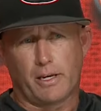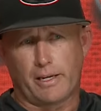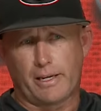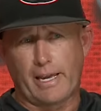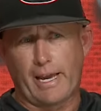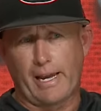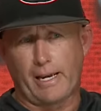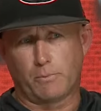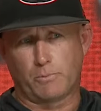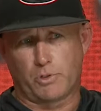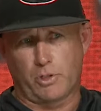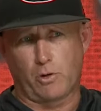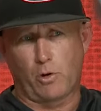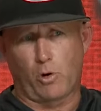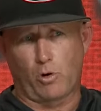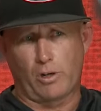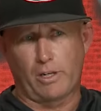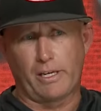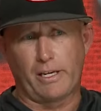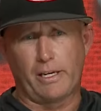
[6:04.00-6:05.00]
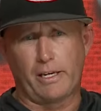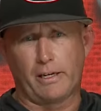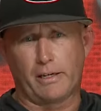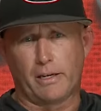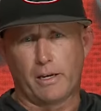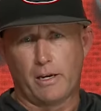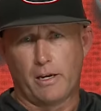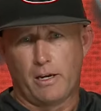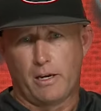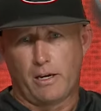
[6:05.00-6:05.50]
games in our
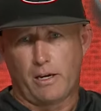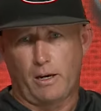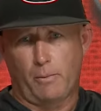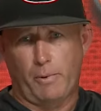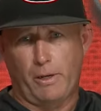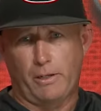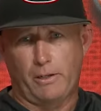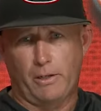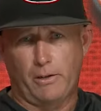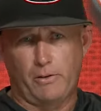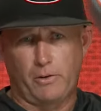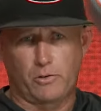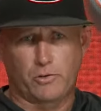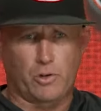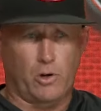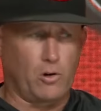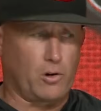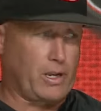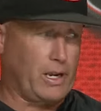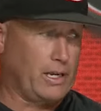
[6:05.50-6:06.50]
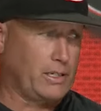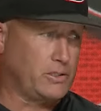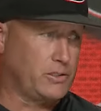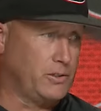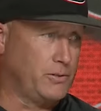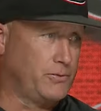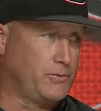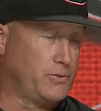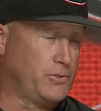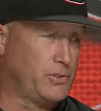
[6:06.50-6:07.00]
league. I mean, there's all kinds
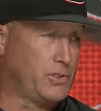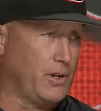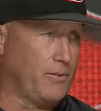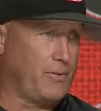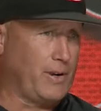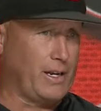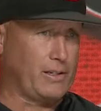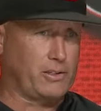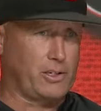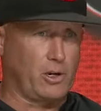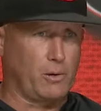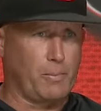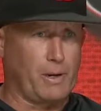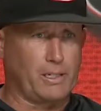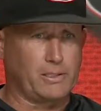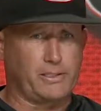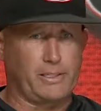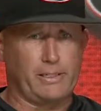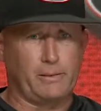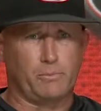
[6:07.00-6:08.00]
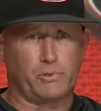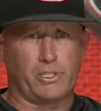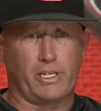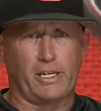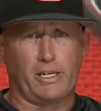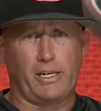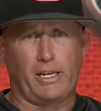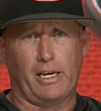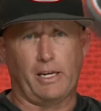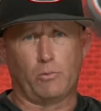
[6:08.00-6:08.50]
of stuff out there about teams
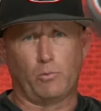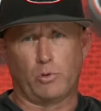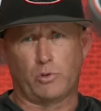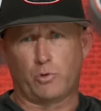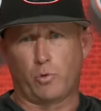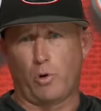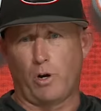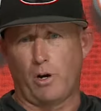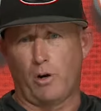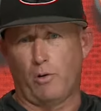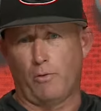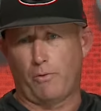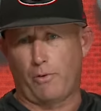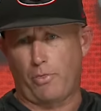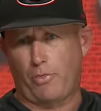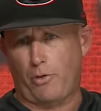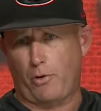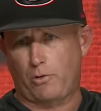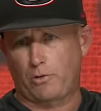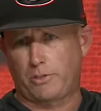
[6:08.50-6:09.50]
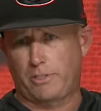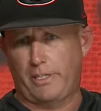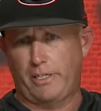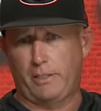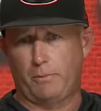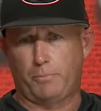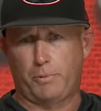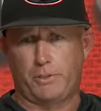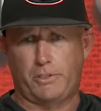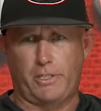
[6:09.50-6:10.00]
getting in with 12 and
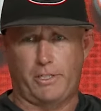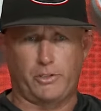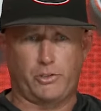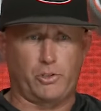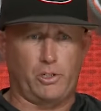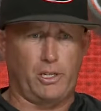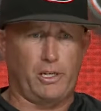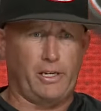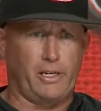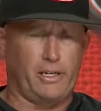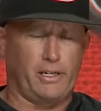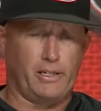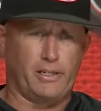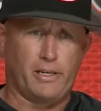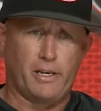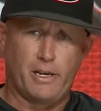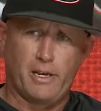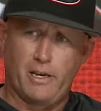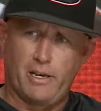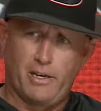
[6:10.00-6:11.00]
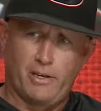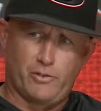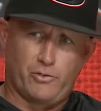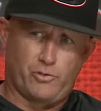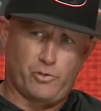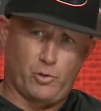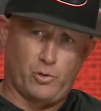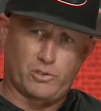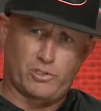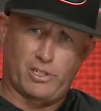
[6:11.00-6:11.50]
13 potentially. And
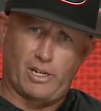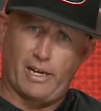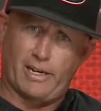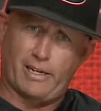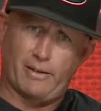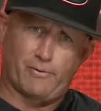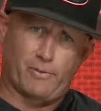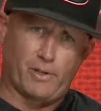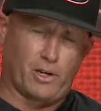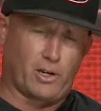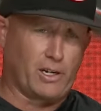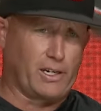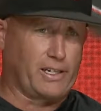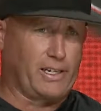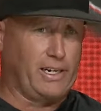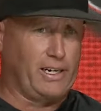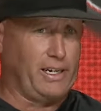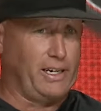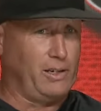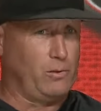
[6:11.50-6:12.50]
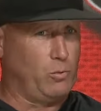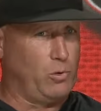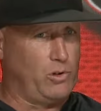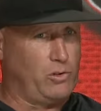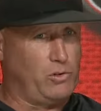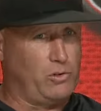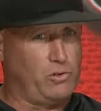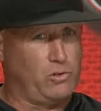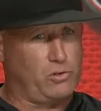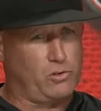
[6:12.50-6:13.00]
so it's like if they're going to get in with
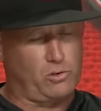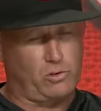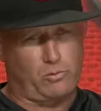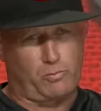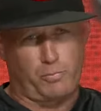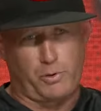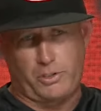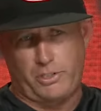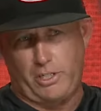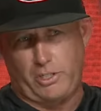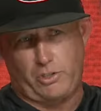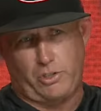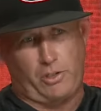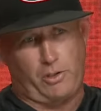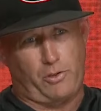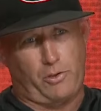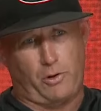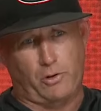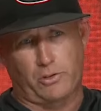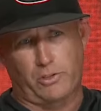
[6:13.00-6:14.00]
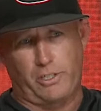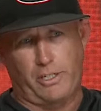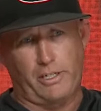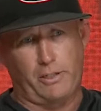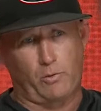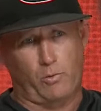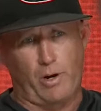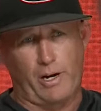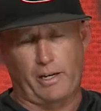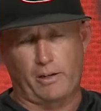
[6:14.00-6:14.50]
potentially
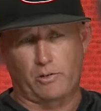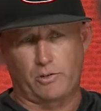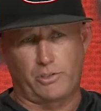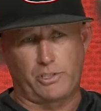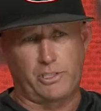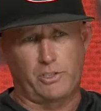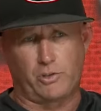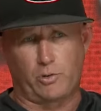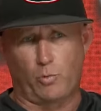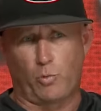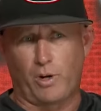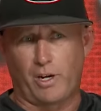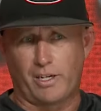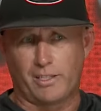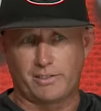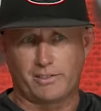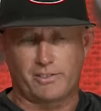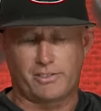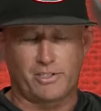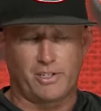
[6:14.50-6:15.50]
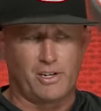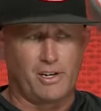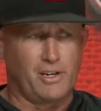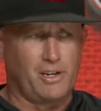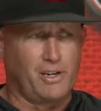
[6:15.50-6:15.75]
13 regular season wins